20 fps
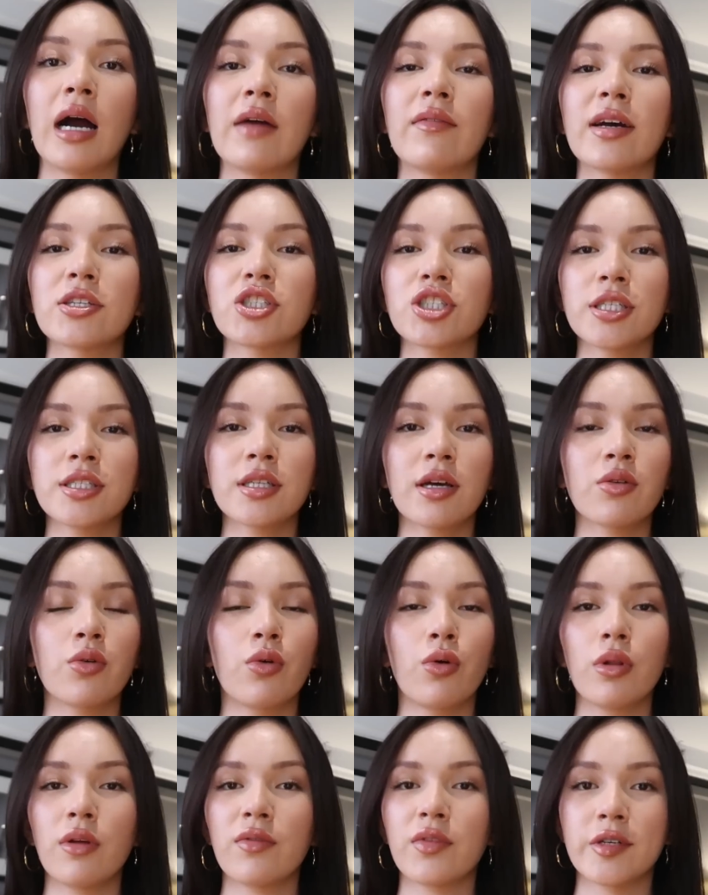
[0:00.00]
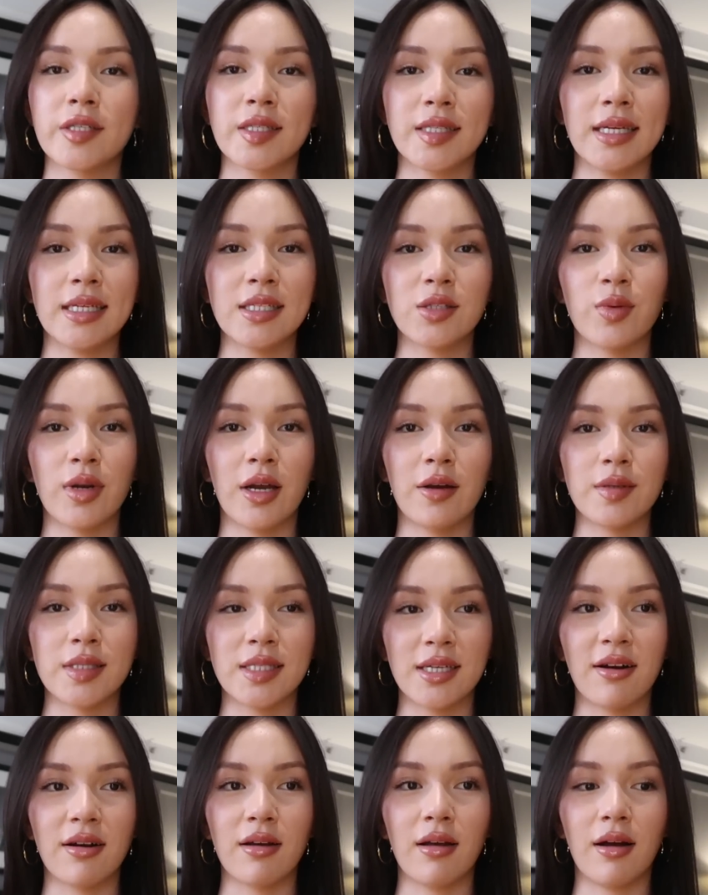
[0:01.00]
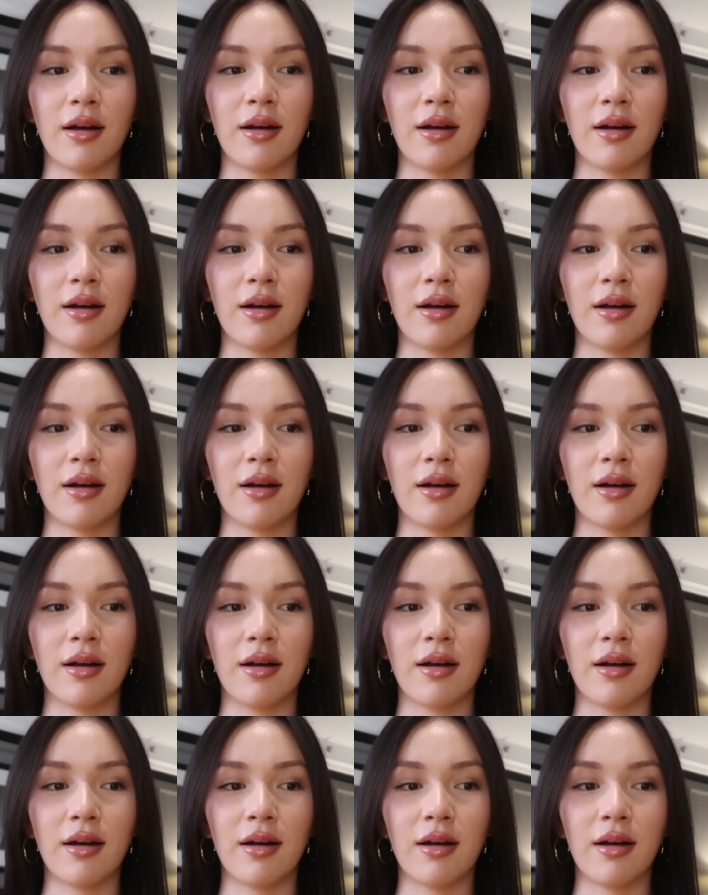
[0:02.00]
I've actually done all of those things when I was younger,